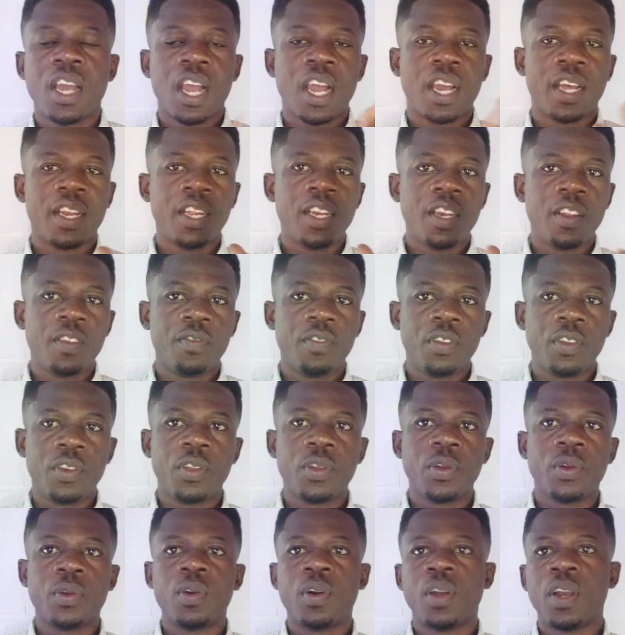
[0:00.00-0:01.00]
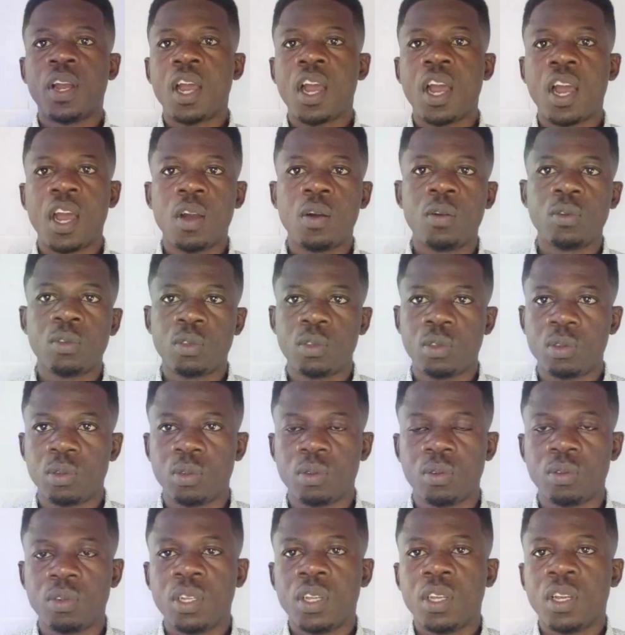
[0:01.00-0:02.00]
I did a video on how
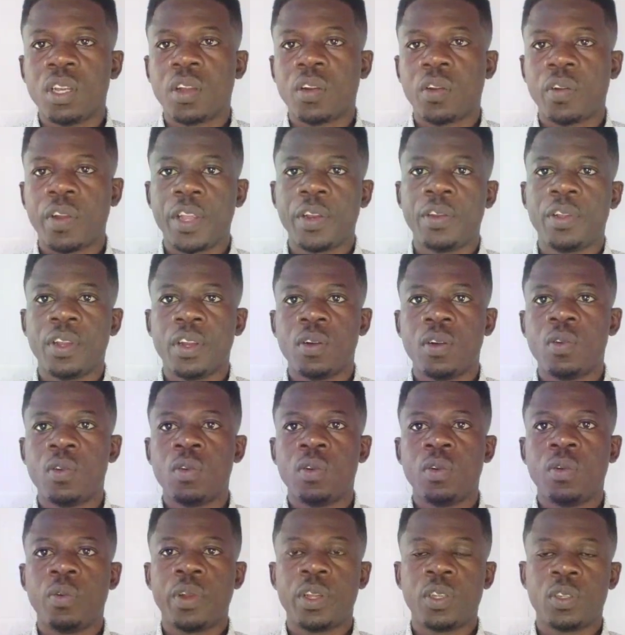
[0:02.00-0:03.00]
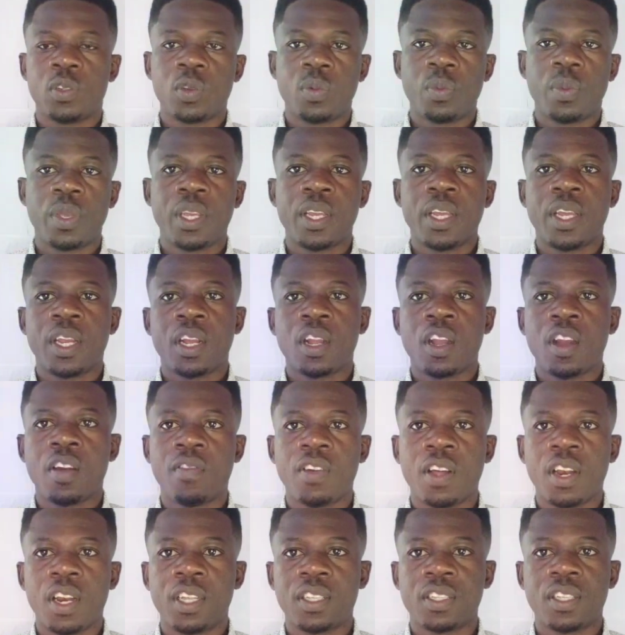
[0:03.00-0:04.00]
to create your own resume and
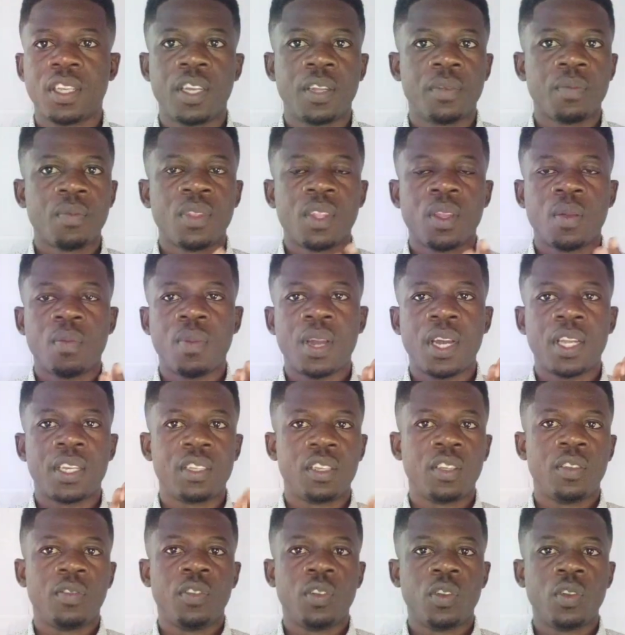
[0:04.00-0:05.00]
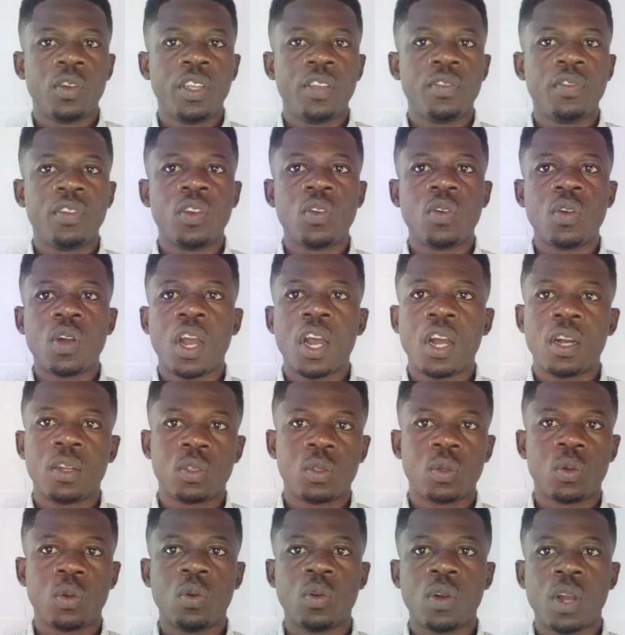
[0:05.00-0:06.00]
cover letter, but if you don't even know how
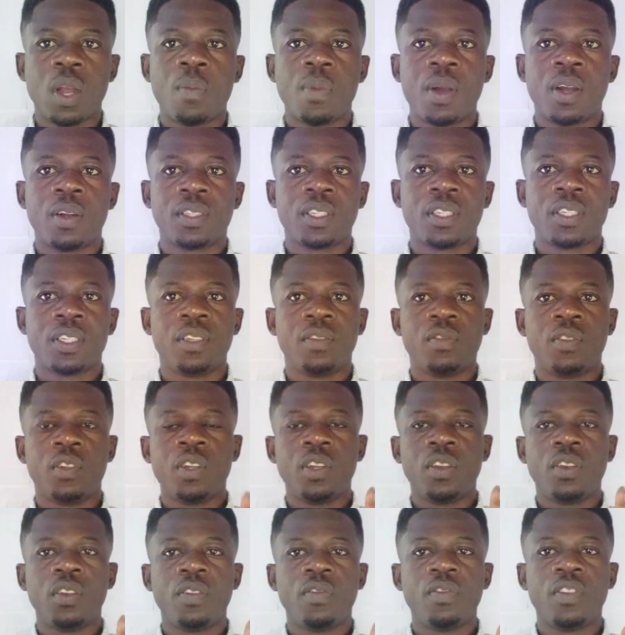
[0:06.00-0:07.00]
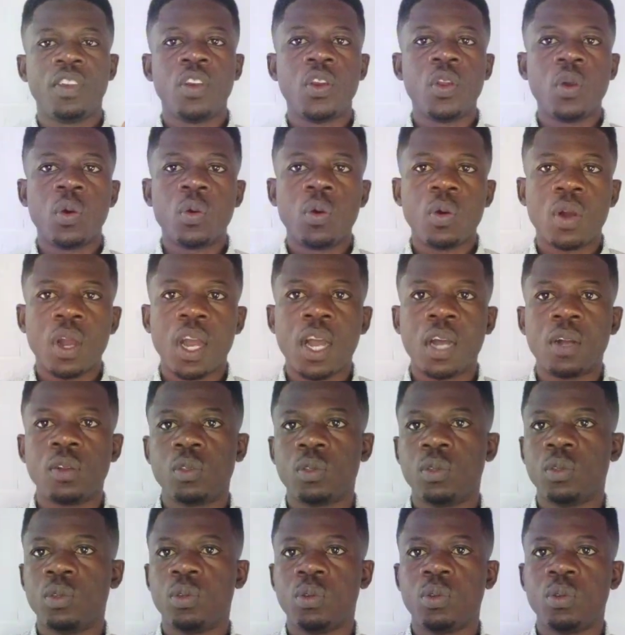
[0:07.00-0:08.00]
to go about it, you don't even know how
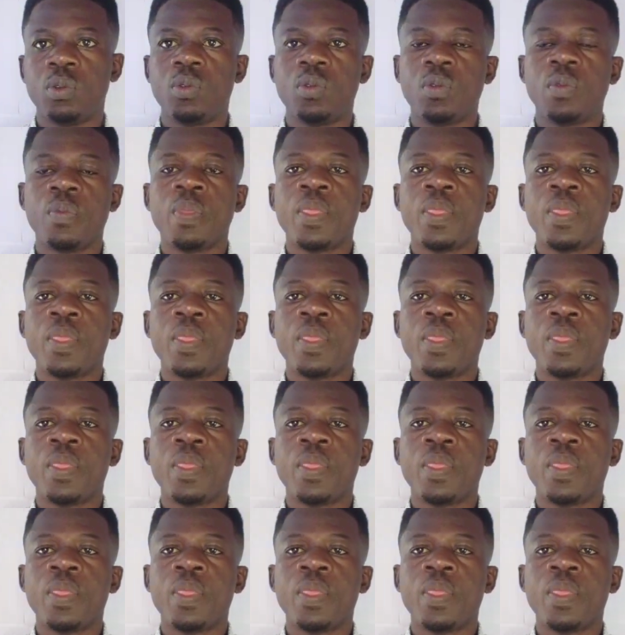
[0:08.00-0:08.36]
to do